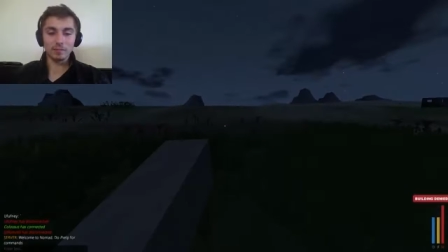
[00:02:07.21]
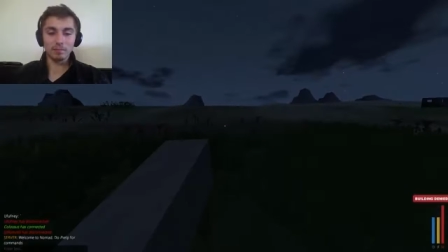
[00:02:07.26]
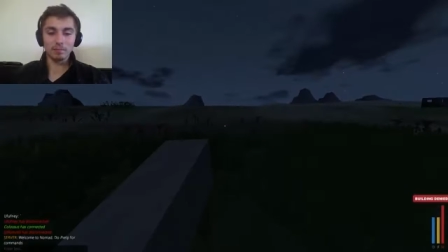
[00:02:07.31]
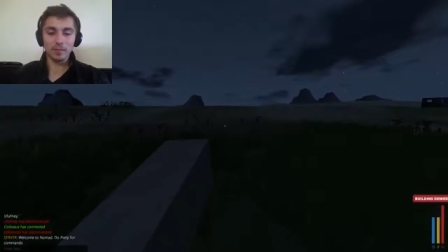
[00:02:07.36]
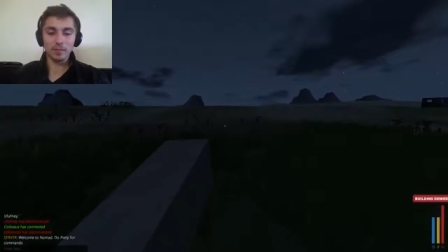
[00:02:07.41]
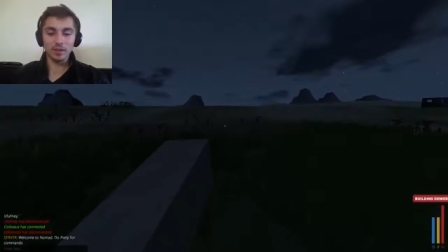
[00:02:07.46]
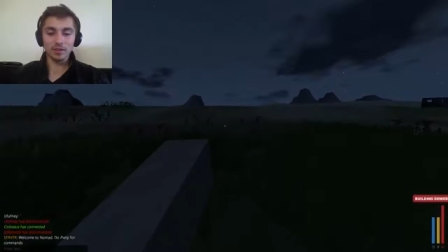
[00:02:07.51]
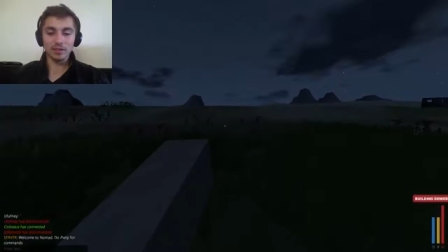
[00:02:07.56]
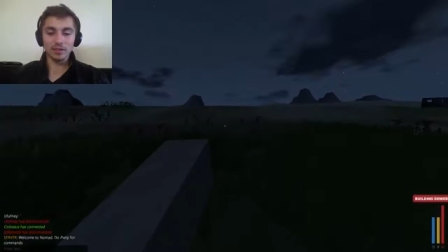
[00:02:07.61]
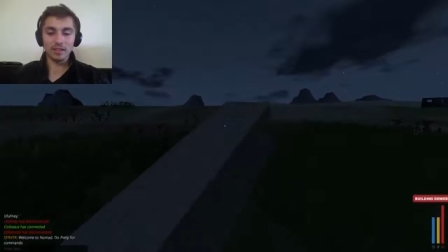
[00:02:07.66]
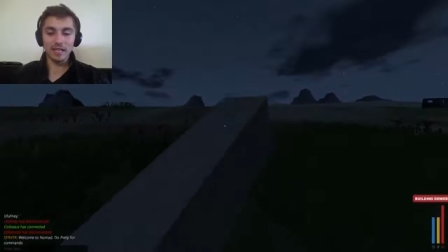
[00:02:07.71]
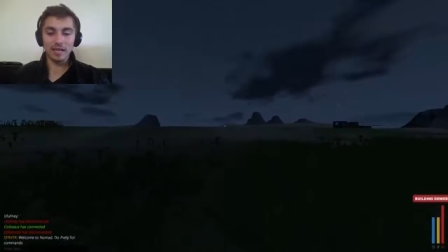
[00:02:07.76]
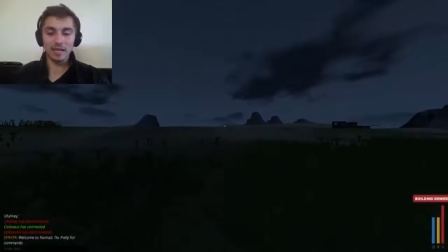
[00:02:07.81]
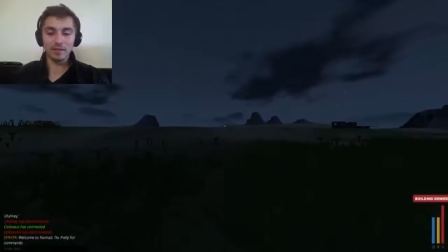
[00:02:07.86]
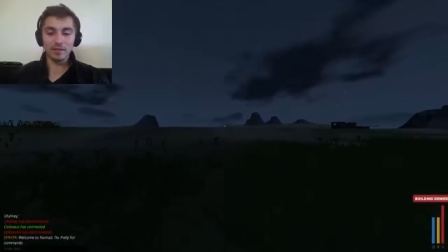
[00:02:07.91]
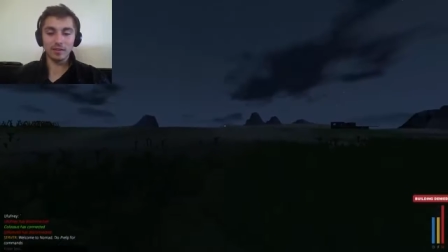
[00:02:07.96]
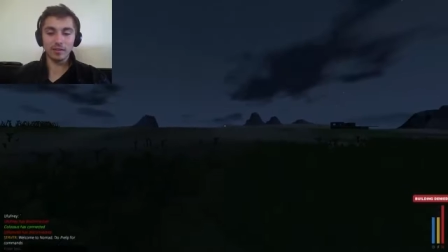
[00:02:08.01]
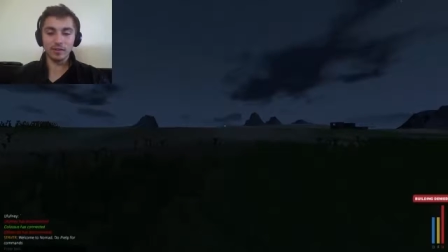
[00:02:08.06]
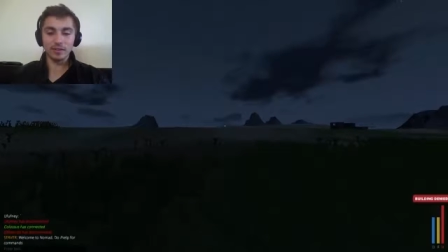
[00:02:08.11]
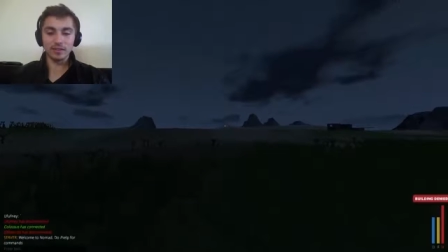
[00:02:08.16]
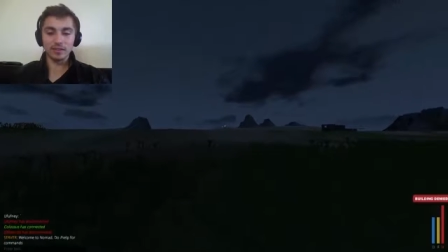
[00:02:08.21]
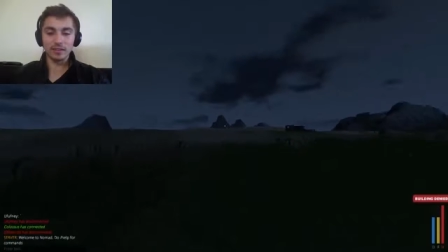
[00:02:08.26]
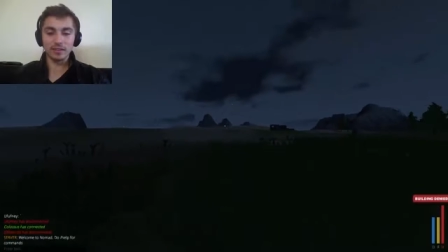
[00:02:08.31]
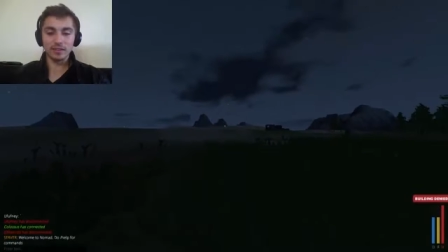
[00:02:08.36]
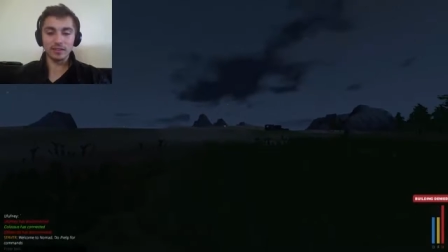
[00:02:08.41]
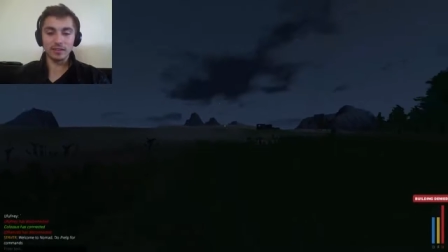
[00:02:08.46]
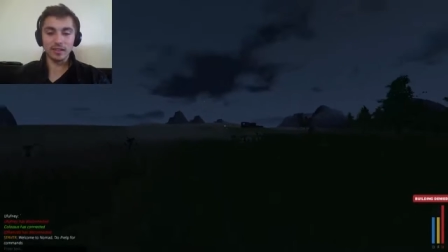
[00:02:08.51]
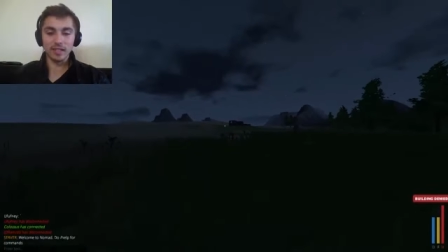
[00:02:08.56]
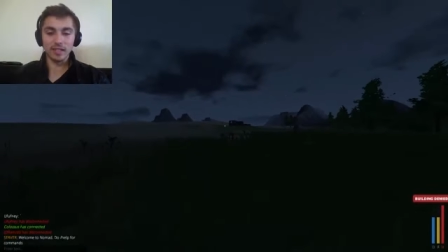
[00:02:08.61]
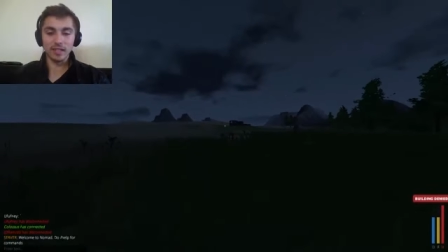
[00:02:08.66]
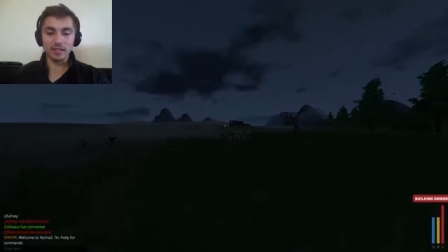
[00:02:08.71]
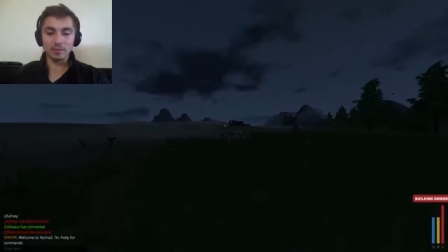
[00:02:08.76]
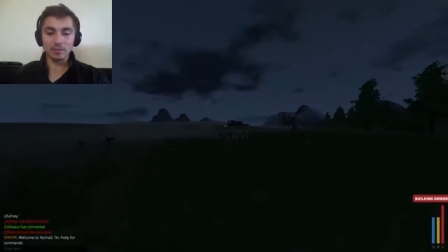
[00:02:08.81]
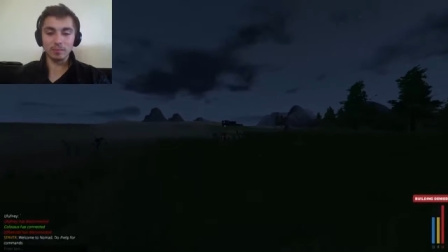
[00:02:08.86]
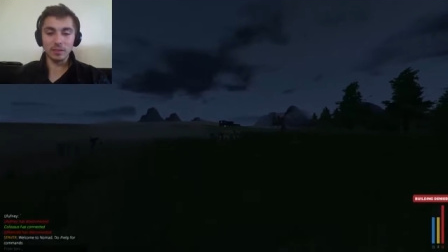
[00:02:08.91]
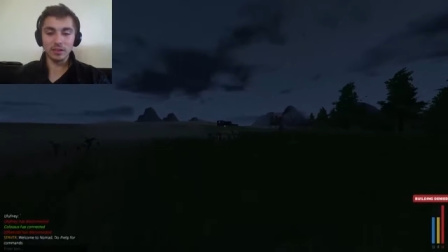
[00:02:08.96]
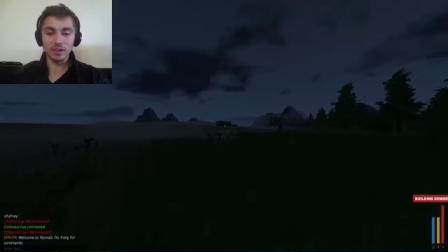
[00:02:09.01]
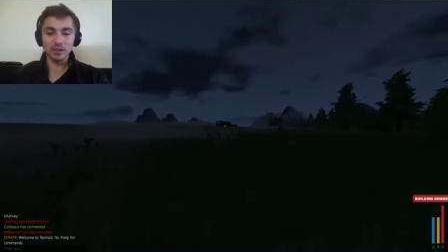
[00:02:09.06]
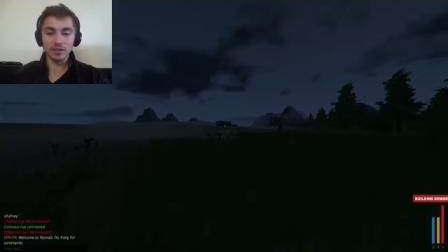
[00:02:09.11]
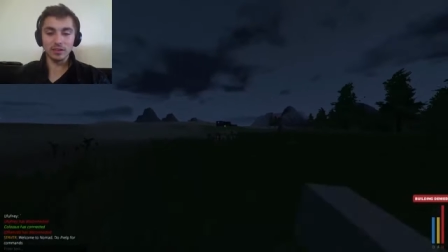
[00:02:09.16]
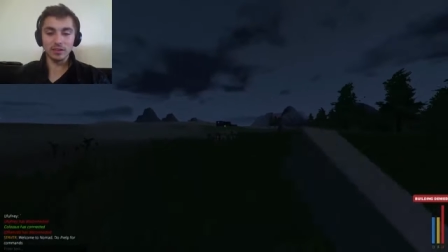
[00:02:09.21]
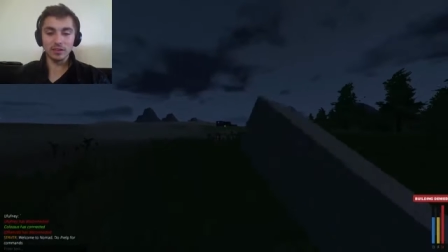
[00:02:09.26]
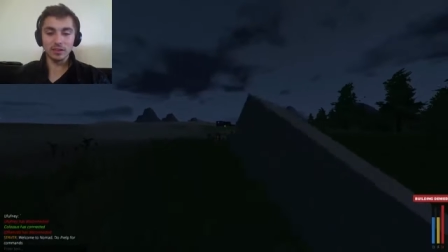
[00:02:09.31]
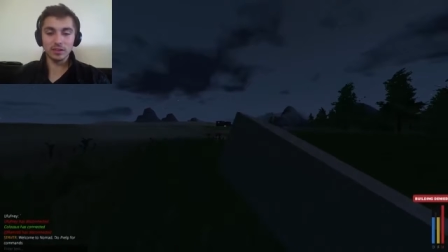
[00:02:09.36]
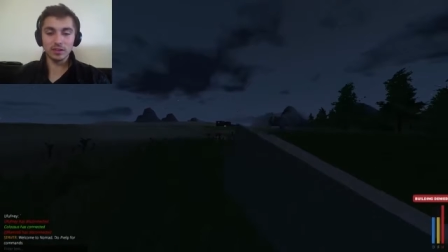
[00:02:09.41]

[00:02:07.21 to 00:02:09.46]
much scary noises. Okay, that's punch.